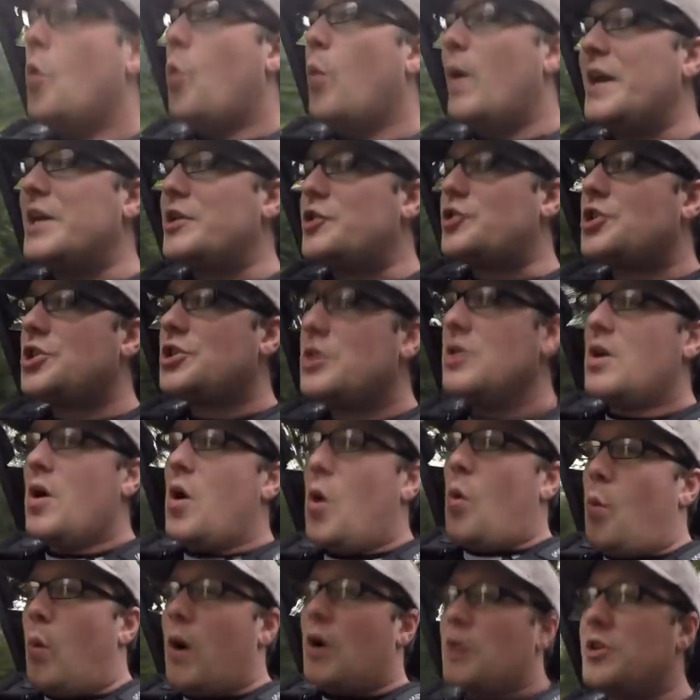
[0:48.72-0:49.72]
which,
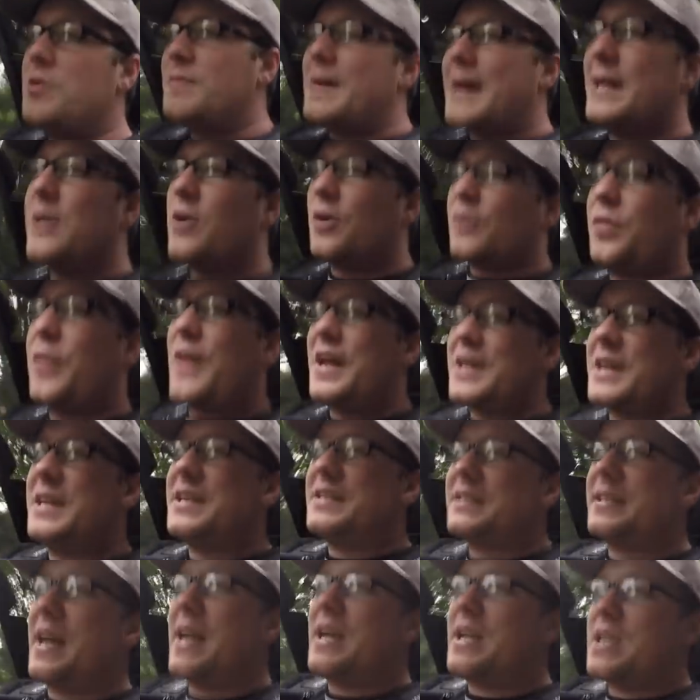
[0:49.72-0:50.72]
while you may not think
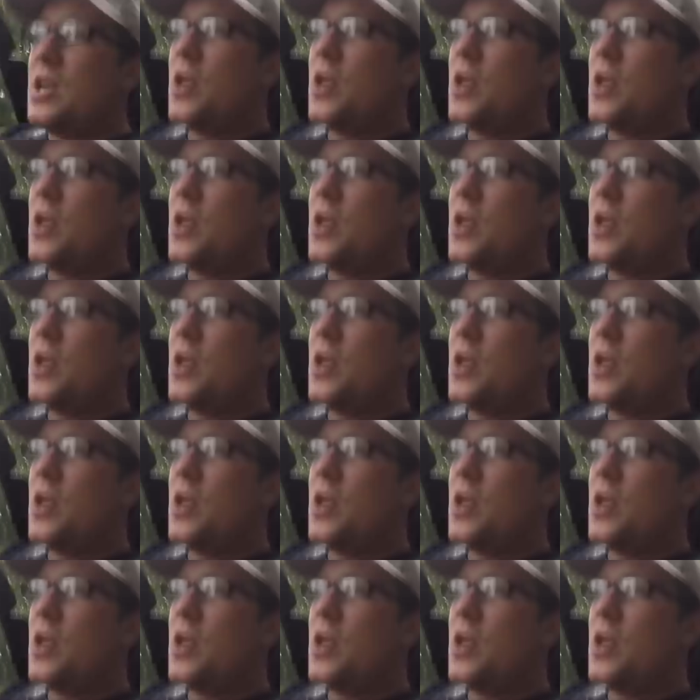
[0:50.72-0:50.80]
is a